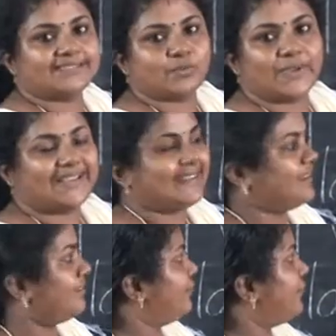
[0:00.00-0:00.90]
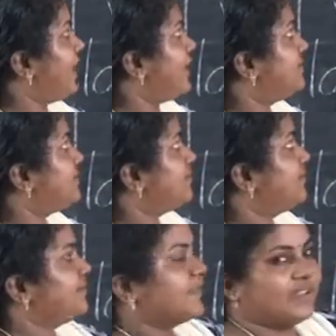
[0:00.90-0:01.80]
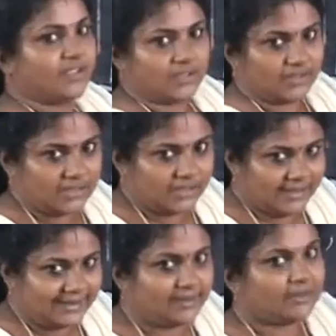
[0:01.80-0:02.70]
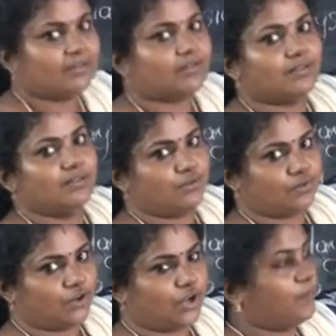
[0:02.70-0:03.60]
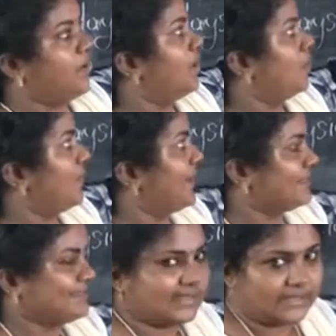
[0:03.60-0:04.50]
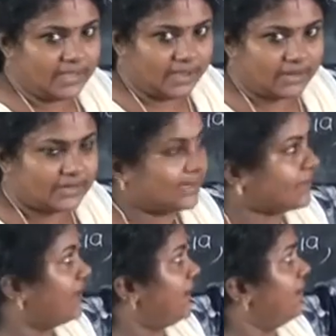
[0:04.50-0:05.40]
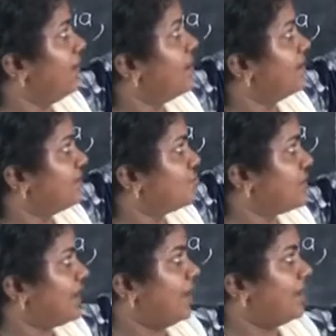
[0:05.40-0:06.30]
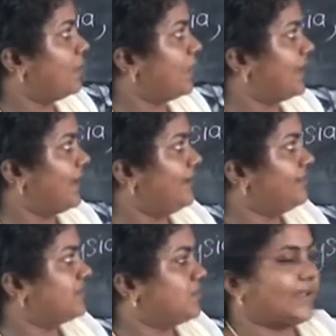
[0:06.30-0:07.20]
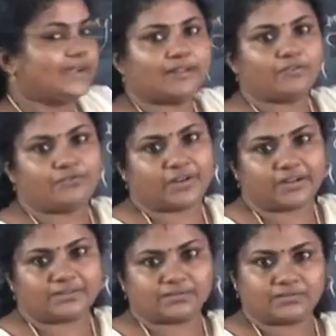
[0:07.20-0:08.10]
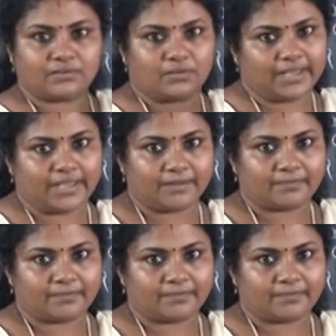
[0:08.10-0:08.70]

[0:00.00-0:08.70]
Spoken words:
Sweden, France. In Europe we can see iron ore in Russia, Ukraine, Sweden, France. Okay,